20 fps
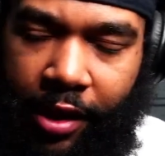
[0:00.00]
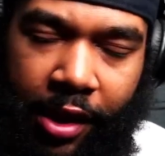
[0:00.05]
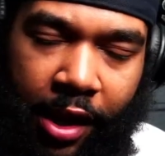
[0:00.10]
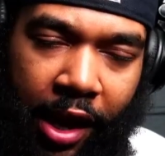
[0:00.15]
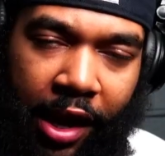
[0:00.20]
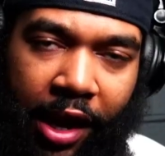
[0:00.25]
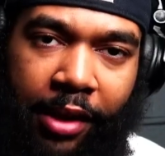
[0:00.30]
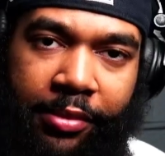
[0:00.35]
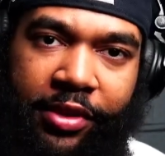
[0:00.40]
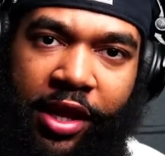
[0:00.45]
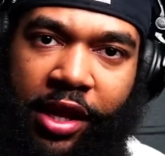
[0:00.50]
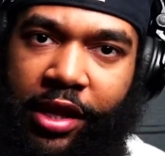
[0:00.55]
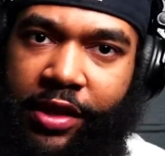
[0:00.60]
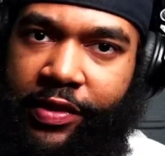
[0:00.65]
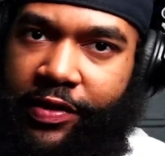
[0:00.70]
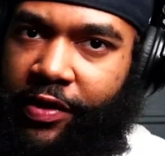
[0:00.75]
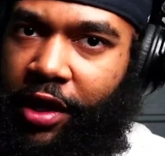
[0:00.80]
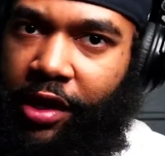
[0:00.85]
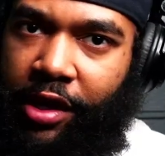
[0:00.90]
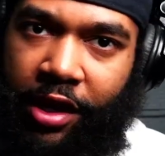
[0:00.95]
And I'm done
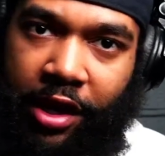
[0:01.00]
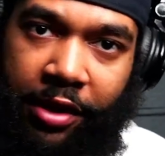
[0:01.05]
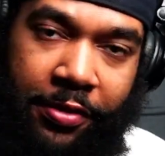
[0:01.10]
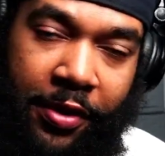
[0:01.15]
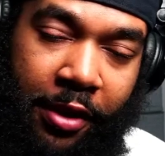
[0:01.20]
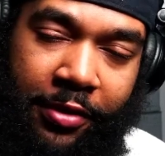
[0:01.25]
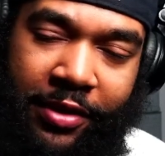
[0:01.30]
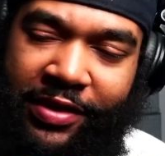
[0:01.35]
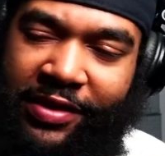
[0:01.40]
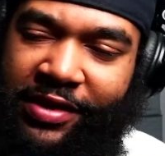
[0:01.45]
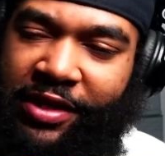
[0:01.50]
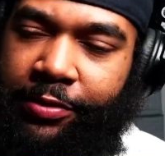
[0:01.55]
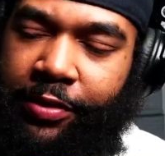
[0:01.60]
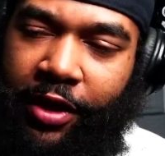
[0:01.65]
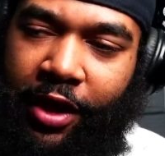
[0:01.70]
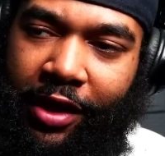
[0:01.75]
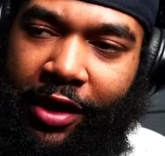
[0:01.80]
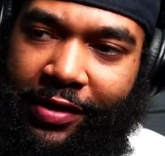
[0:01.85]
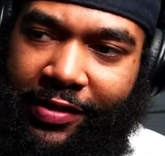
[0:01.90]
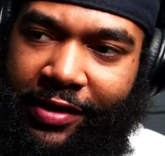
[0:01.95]
talking. If y'all want to skip it,
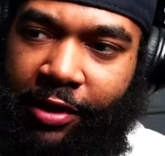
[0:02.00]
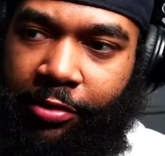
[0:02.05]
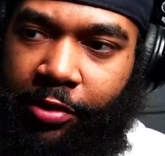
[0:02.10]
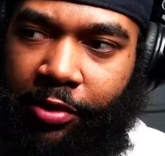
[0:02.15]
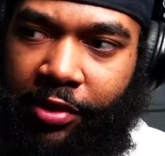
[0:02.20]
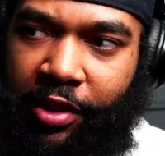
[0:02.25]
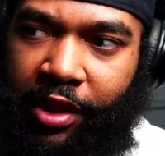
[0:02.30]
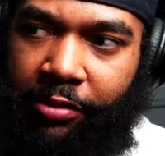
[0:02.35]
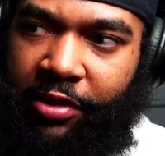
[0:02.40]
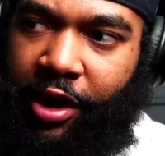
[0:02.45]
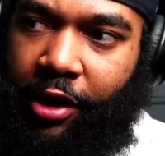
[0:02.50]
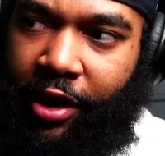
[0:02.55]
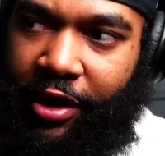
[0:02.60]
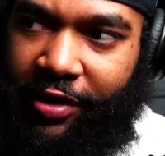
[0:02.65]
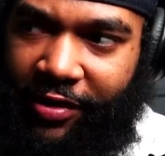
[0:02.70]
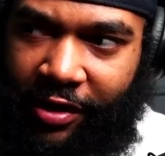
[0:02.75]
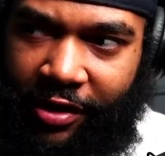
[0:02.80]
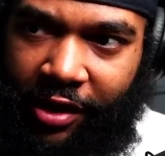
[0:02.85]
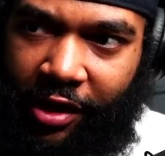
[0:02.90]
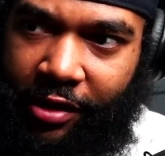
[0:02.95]
y'all can skip it. But let me go ahead and
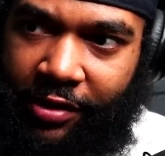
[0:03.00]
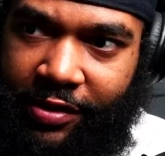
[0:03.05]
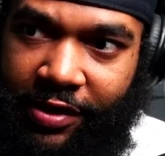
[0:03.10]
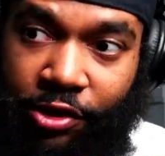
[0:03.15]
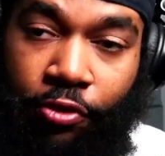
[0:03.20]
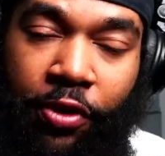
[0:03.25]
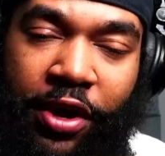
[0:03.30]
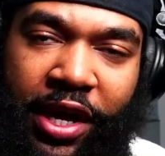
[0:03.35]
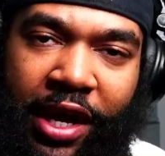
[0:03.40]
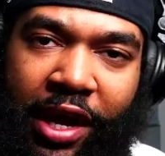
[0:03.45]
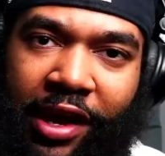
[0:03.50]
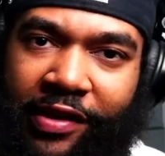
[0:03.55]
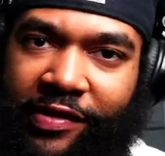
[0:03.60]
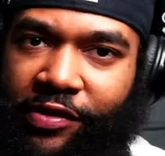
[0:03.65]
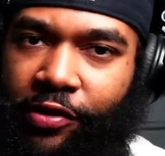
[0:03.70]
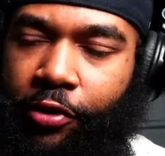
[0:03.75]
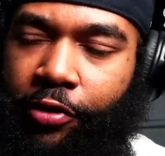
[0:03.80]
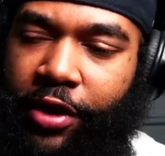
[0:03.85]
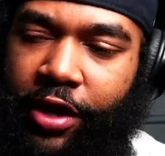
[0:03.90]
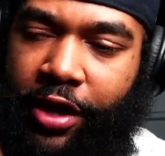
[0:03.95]
tell y'all this quick ass
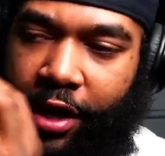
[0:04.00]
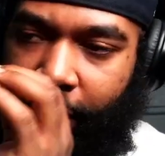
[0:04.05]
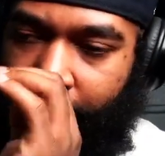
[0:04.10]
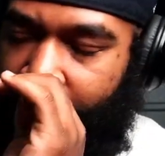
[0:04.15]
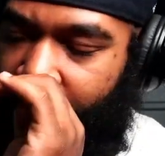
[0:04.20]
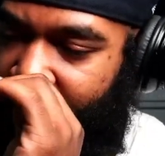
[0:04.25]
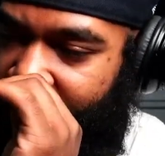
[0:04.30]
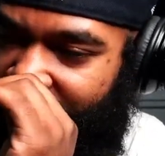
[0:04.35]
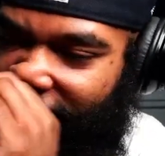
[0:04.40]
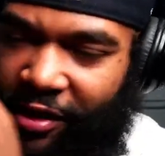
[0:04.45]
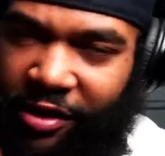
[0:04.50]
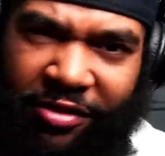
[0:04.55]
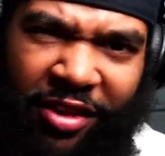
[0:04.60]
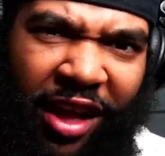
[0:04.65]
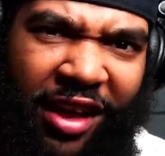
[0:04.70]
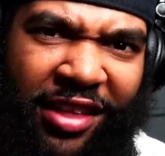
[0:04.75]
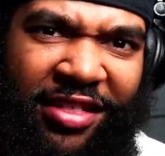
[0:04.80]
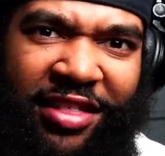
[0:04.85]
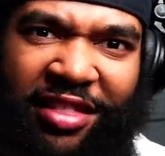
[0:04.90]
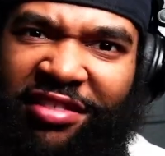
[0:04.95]
story, and then I'm gonna continue.
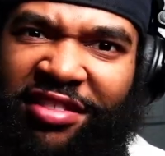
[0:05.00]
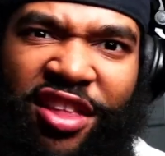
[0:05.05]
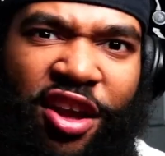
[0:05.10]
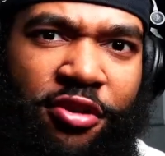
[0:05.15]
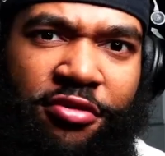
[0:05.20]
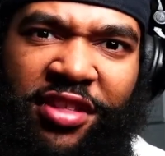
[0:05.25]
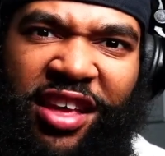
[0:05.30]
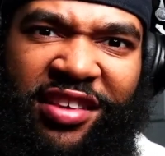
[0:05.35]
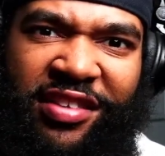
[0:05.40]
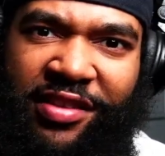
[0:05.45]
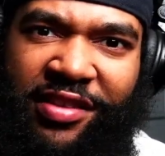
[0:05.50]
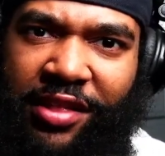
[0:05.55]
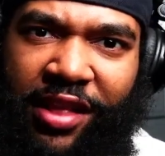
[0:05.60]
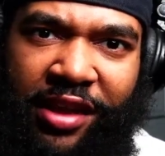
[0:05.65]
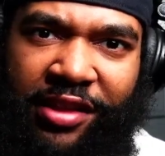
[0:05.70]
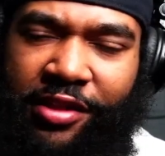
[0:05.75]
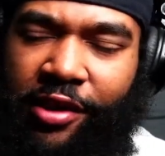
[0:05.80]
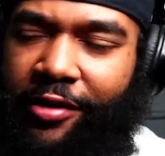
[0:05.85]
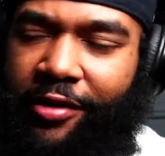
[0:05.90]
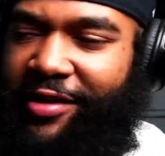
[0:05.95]
Like no less than
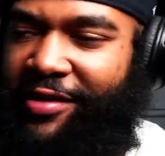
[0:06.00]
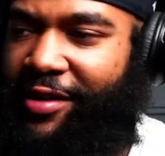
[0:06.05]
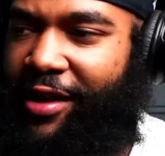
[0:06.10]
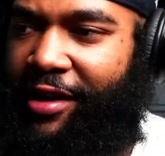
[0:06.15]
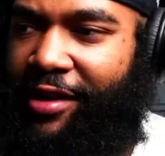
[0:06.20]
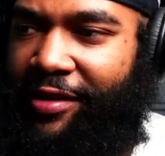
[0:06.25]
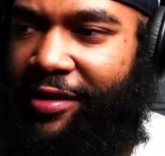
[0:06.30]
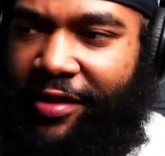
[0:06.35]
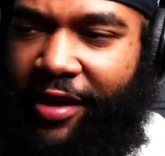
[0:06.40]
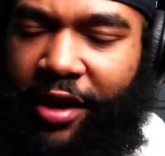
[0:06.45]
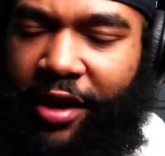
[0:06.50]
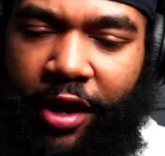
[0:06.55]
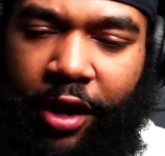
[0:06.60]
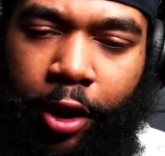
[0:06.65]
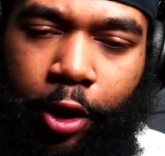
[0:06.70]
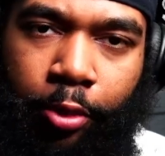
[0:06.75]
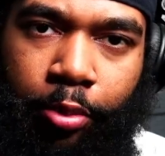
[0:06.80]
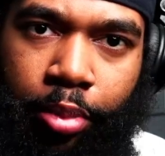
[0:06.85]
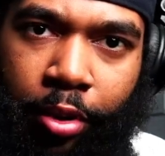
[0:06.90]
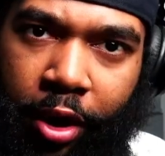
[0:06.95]
like 30 seconds,
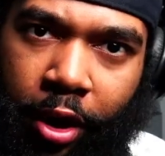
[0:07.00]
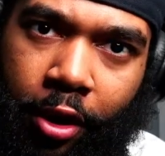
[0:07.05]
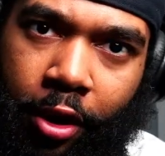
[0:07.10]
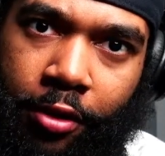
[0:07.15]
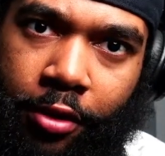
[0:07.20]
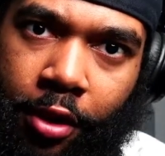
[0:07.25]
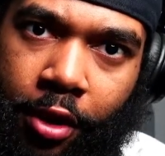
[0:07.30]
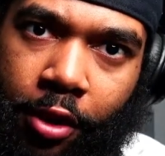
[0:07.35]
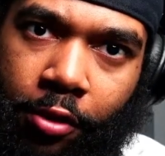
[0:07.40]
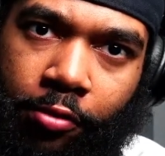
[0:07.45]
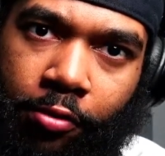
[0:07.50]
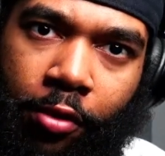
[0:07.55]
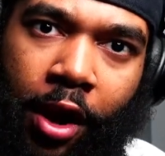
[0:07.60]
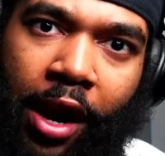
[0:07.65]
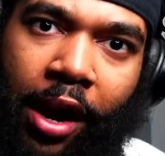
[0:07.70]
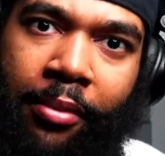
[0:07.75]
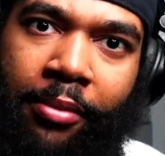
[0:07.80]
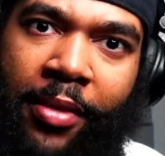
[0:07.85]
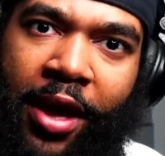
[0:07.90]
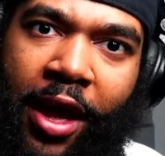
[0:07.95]
bro. Where
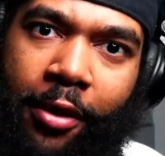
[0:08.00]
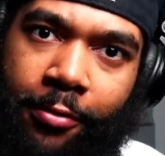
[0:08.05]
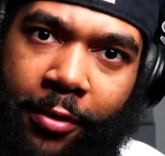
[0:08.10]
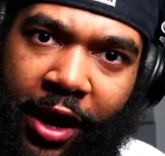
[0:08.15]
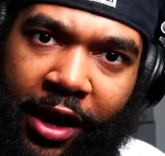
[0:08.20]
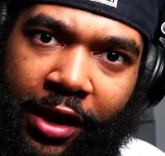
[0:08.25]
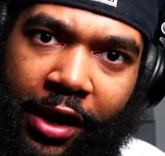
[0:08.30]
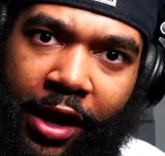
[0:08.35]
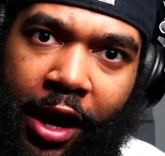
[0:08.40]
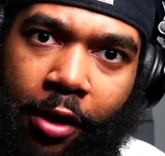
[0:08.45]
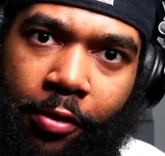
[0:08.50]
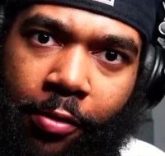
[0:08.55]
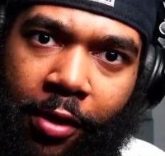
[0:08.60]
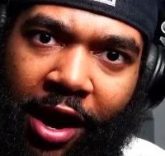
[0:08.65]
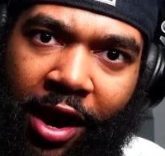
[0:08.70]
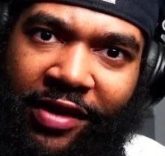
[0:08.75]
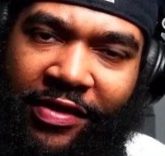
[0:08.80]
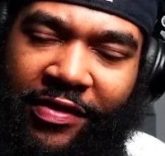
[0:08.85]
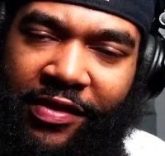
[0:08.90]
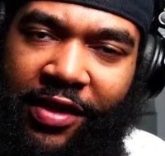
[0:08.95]
I'm at right now, where
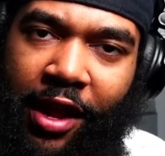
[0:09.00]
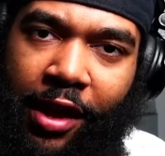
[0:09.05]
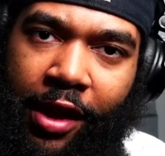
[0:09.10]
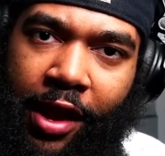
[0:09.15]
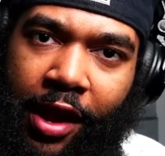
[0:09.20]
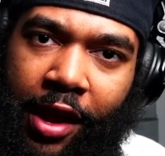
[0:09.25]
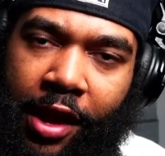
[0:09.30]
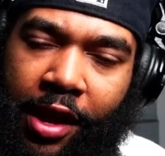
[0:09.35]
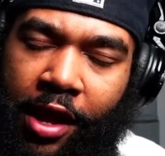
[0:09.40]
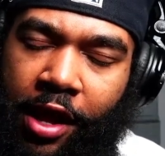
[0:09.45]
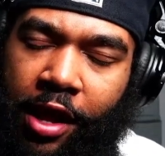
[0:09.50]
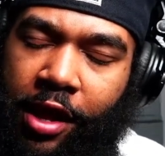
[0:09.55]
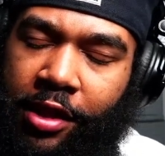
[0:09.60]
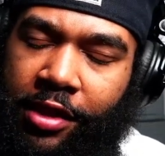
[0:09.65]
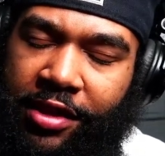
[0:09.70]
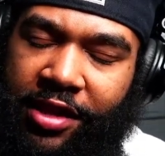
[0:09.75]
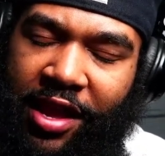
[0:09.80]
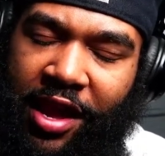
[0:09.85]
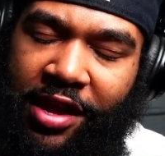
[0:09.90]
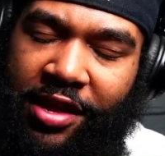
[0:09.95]
I stay at,
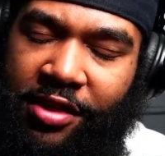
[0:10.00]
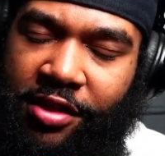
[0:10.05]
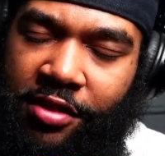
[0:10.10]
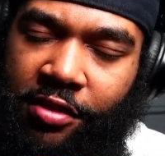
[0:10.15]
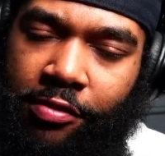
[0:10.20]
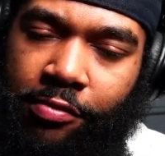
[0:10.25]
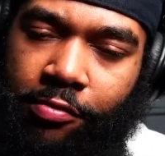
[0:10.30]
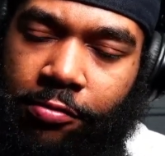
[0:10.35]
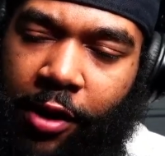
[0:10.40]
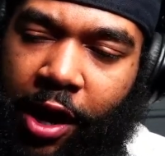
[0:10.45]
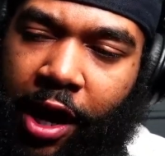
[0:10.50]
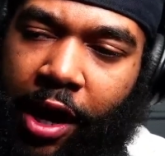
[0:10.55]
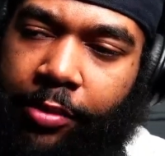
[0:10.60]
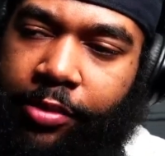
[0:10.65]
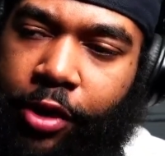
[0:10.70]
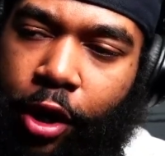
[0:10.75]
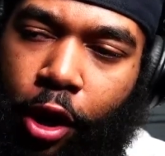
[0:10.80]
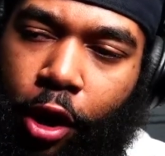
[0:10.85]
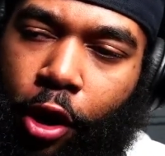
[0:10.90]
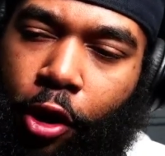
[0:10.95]
they just robbed
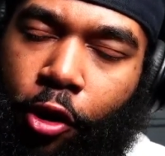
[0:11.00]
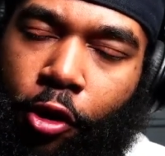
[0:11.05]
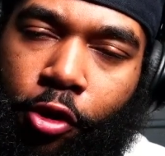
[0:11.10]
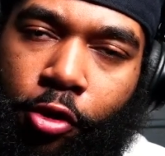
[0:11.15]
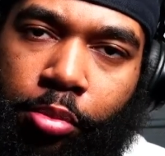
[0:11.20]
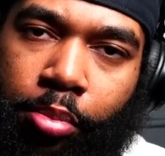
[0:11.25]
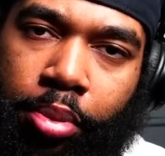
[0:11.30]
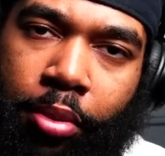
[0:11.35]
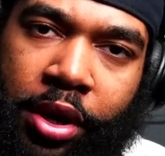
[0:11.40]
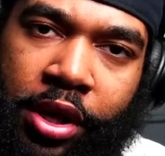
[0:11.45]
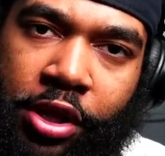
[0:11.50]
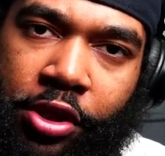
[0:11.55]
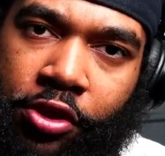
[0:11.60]
a whole Brinks